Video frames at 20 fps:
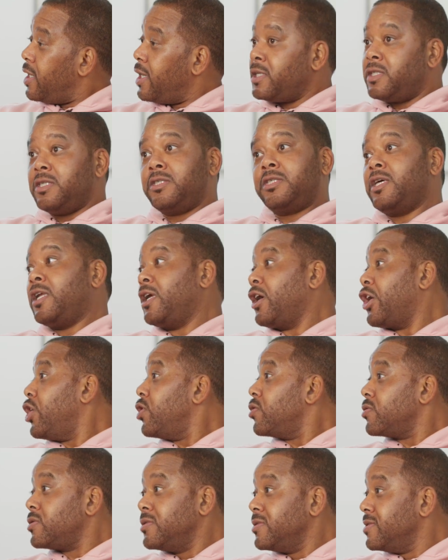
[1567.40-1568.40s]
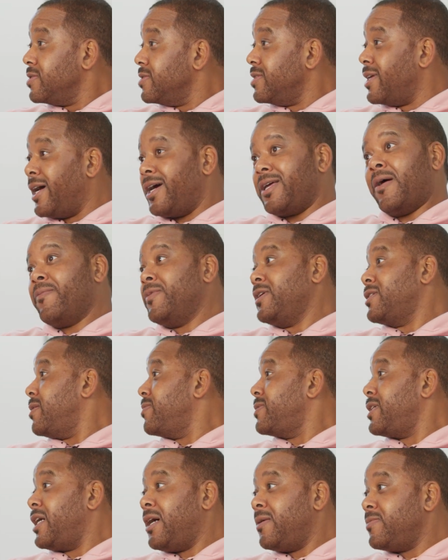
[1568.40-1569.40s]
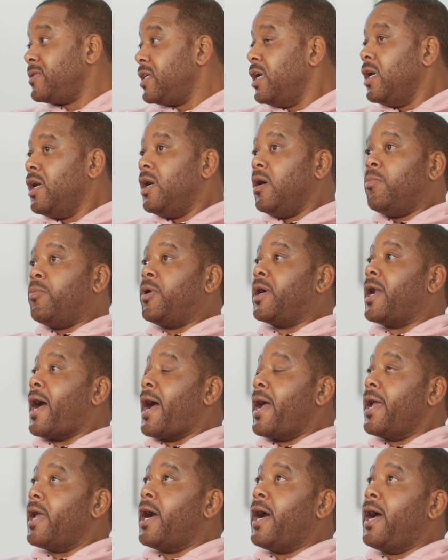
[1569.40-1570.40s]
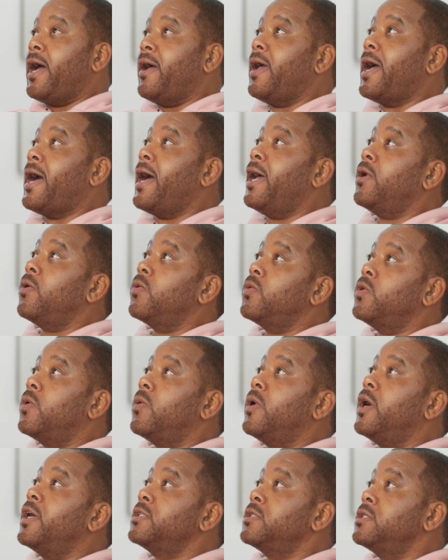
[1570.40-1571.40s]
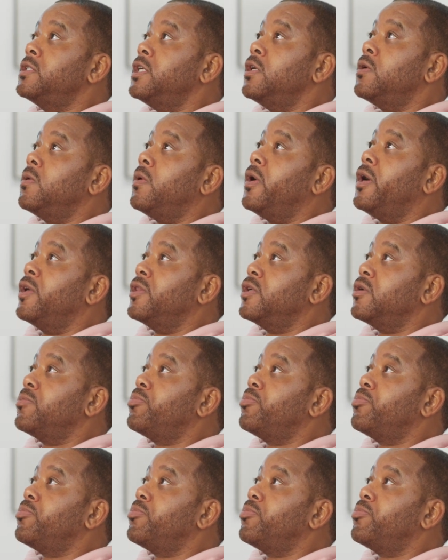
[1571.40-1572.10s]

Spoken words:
and she said it hurts. I mean sometimes, but I don't know a single other